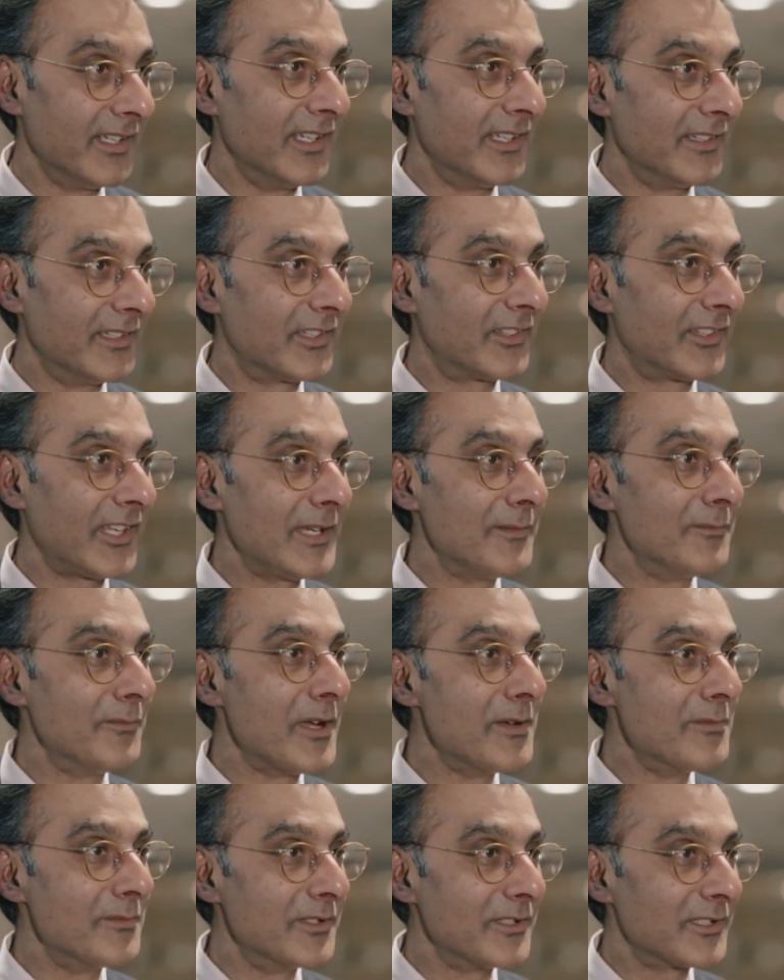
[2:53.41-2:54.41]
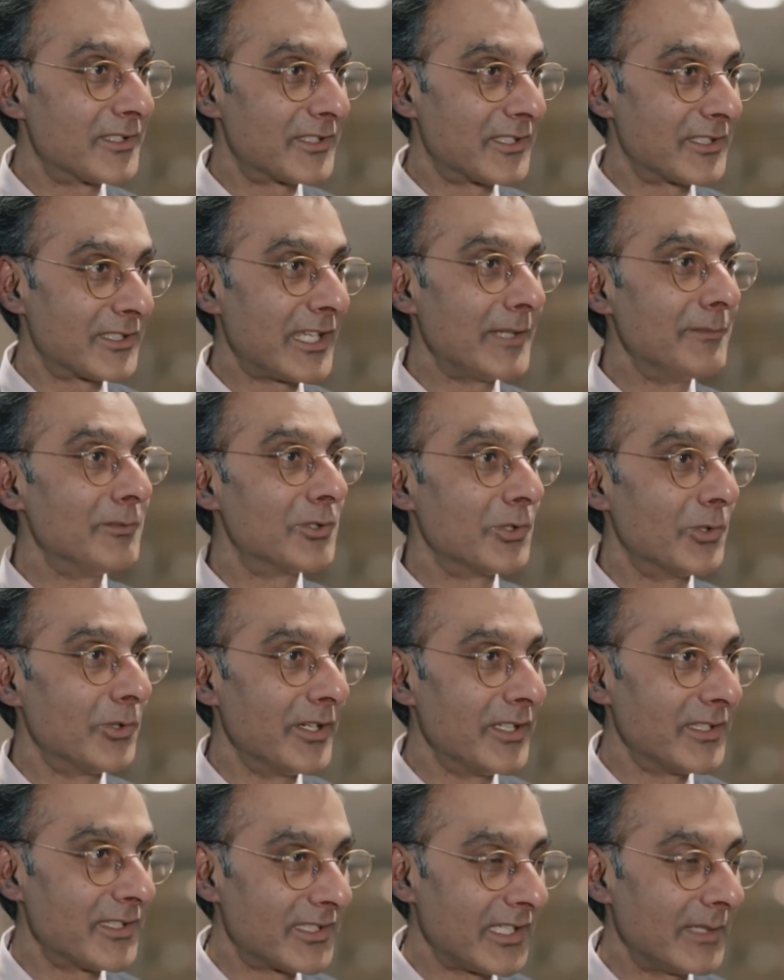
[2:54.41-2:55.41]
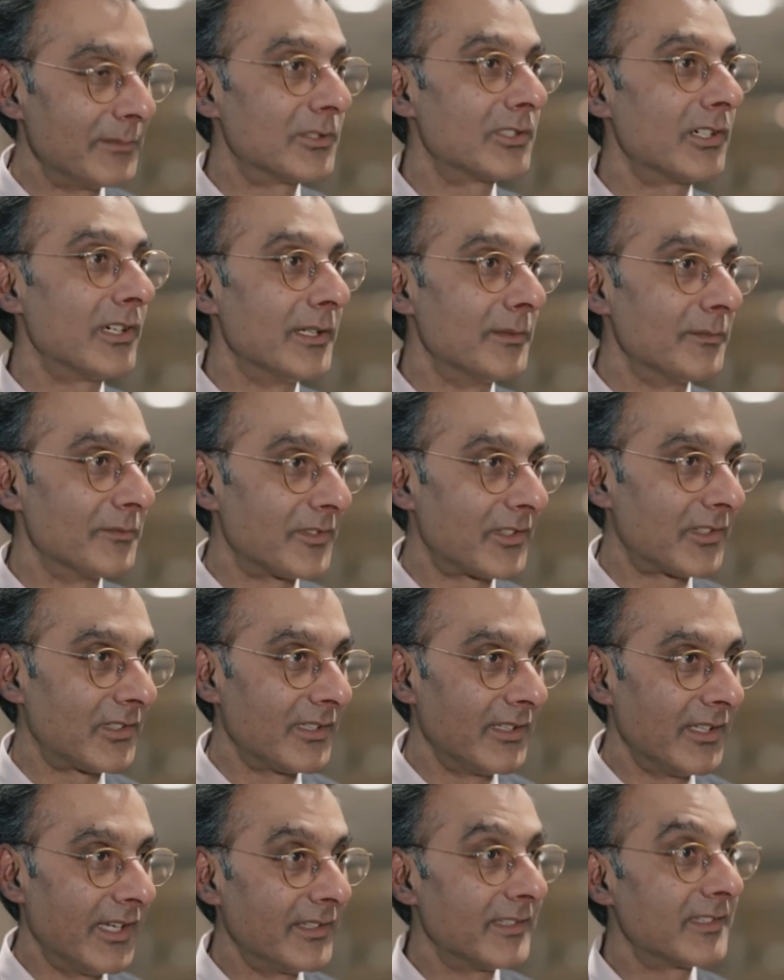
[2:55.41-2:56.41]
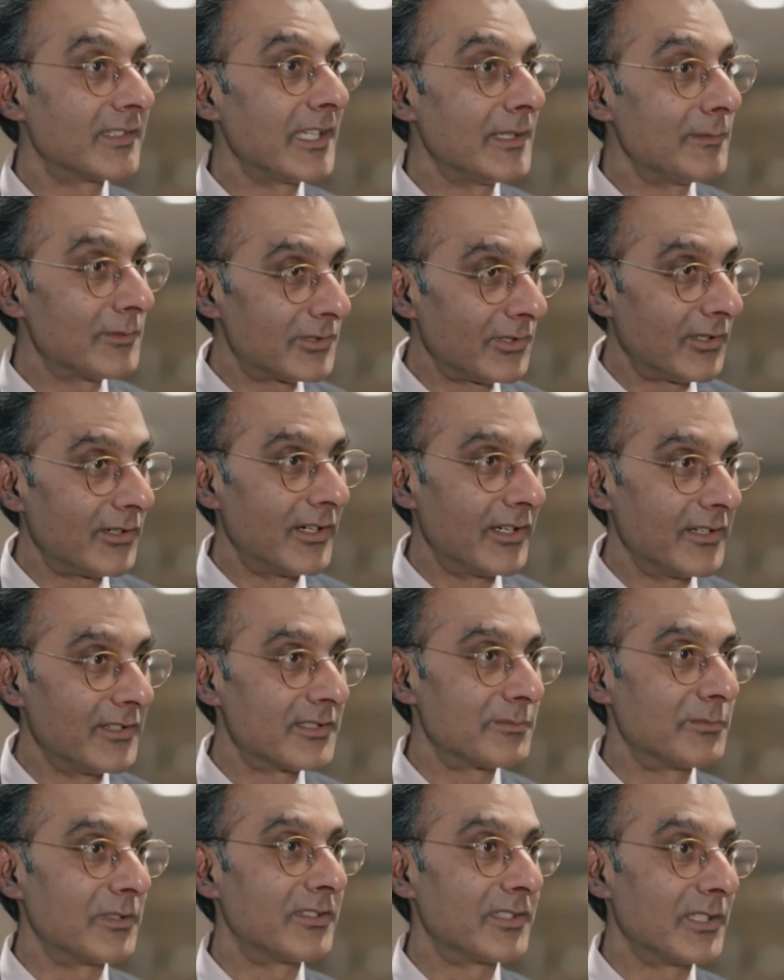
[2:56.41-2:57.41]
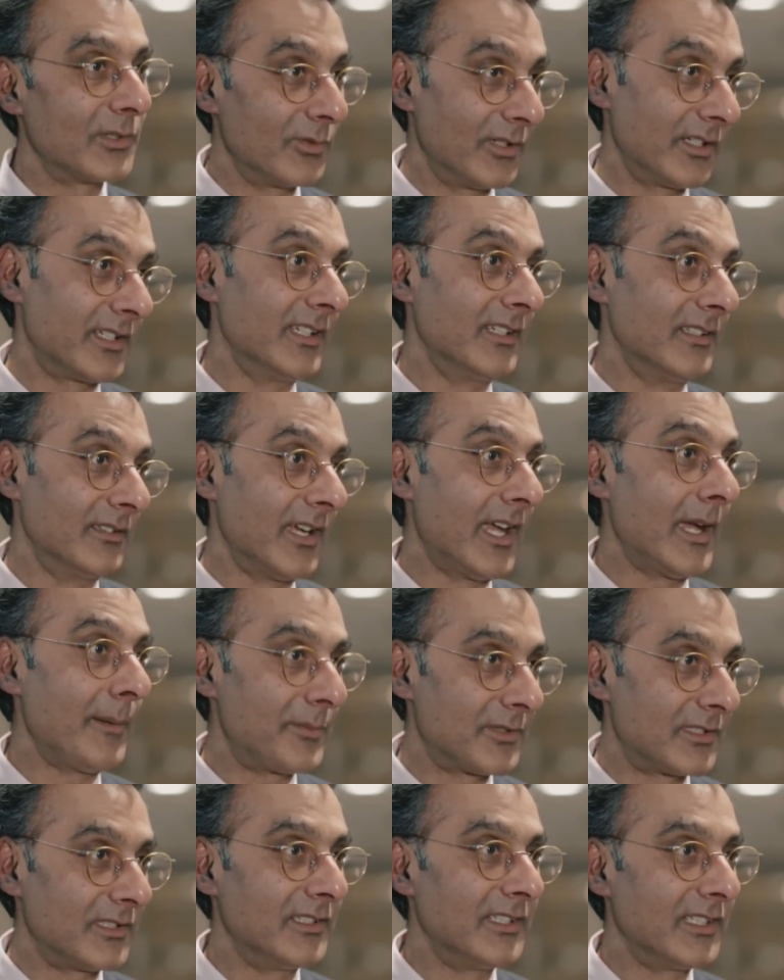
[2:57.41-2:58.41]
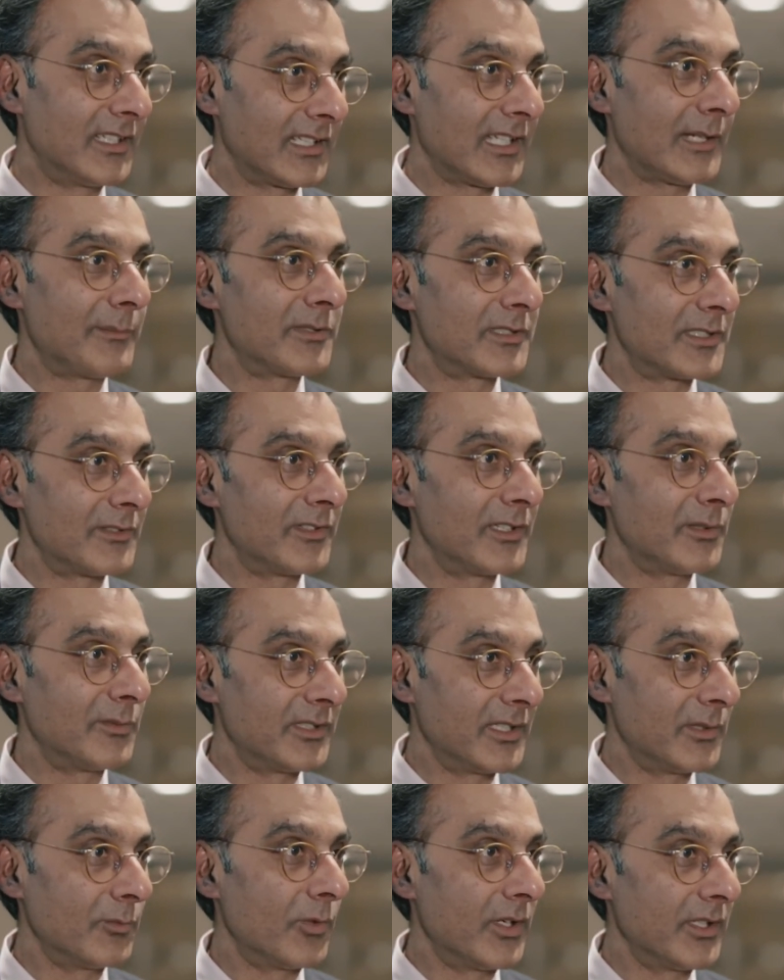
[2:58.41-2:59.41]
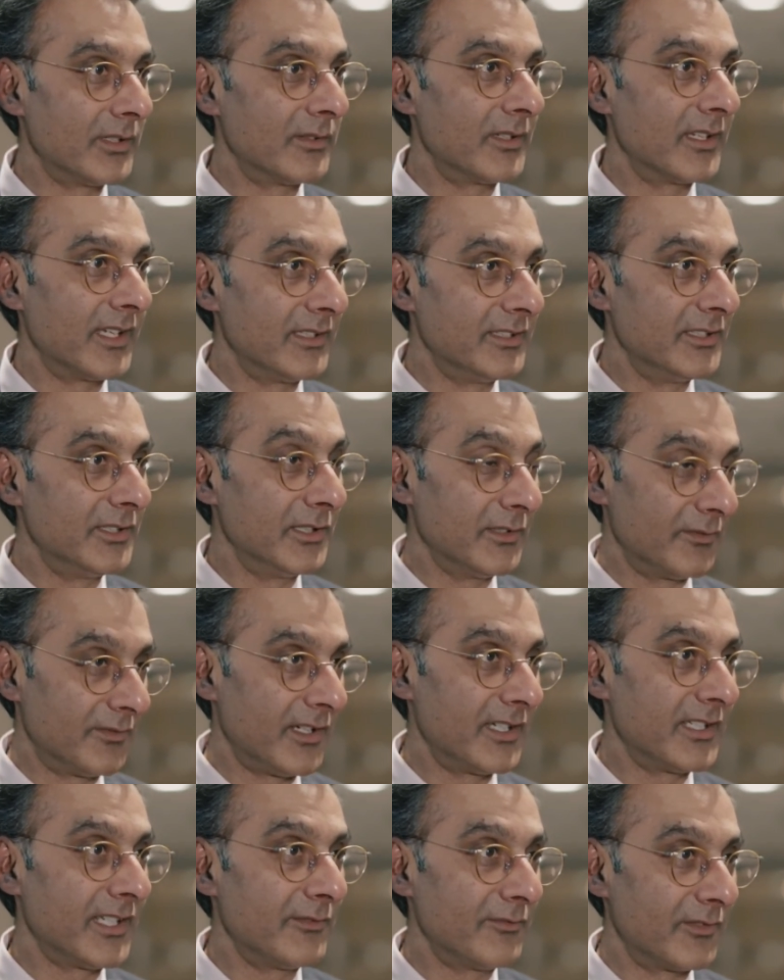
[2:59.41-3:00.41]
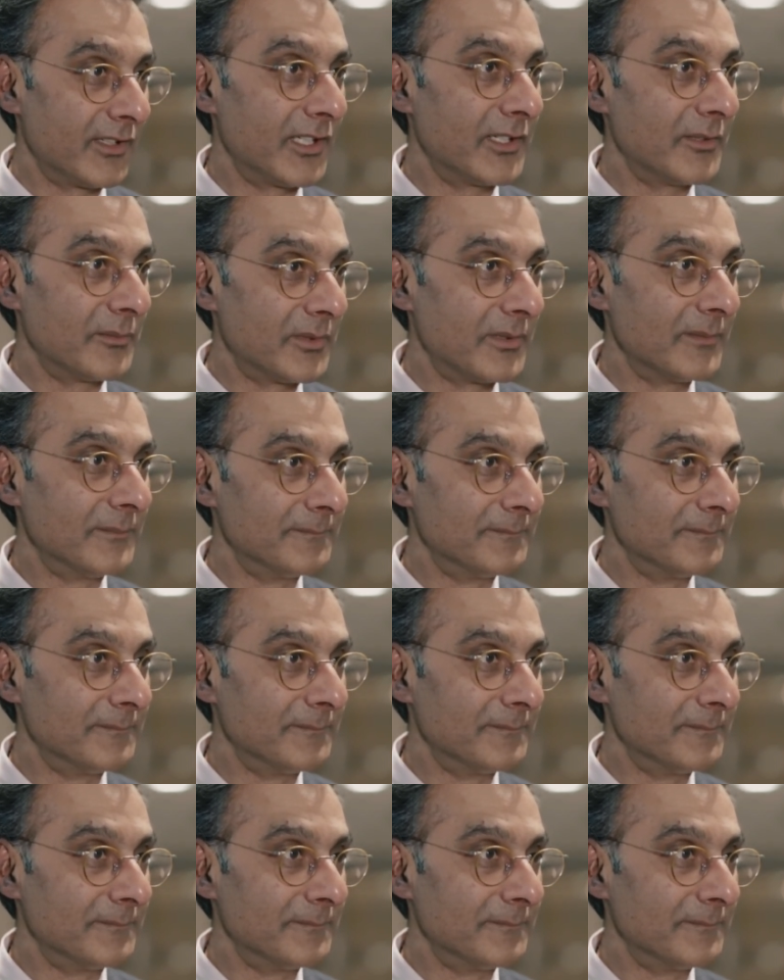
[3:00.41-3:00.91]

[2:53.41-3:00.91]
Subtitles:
the same moments, the same joy, the same triumphs and the same sorrows, because they're working absolutely collaboratively within one unified envelope.